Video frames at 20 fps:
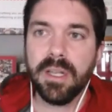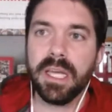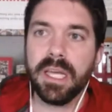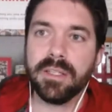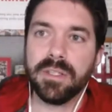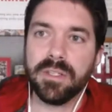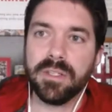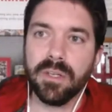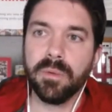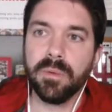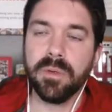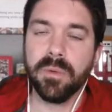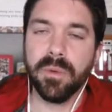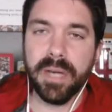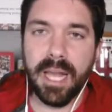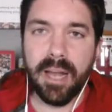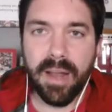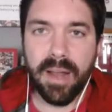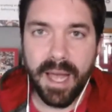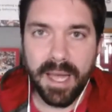And so we
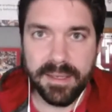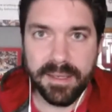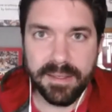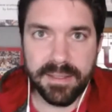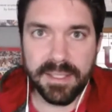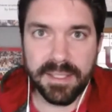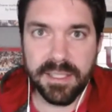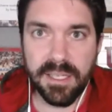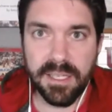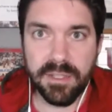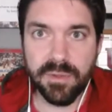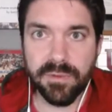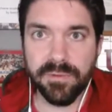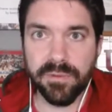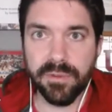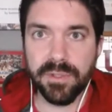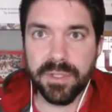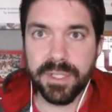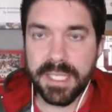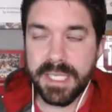went out, had a successful
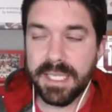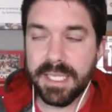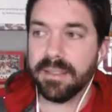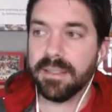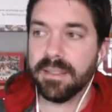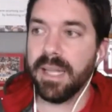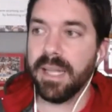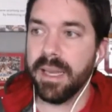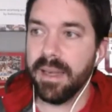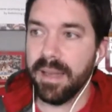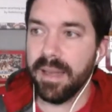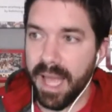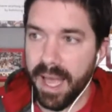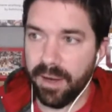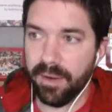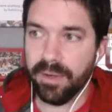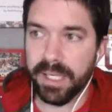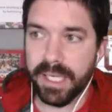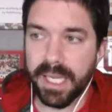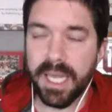first season. And
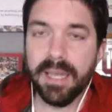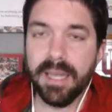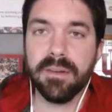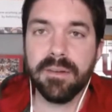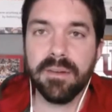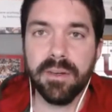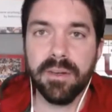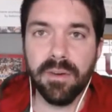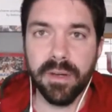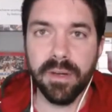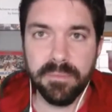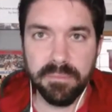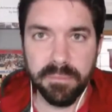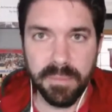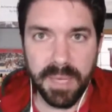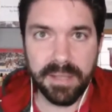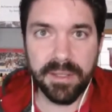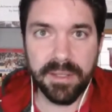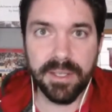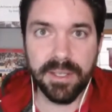now, again, I
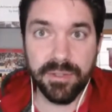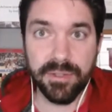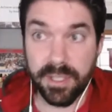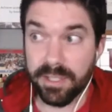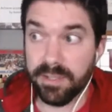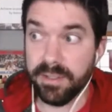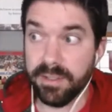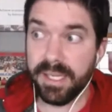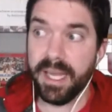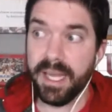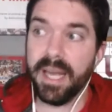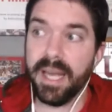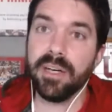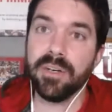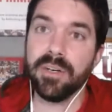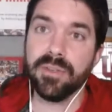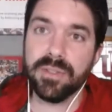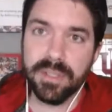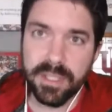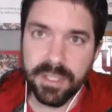made the introduction like, hey, I
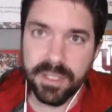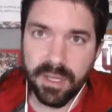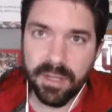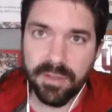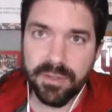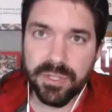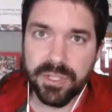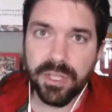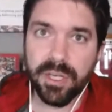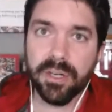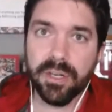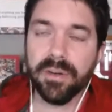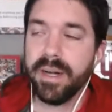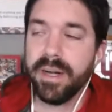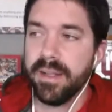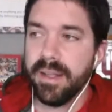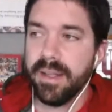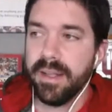host this other show.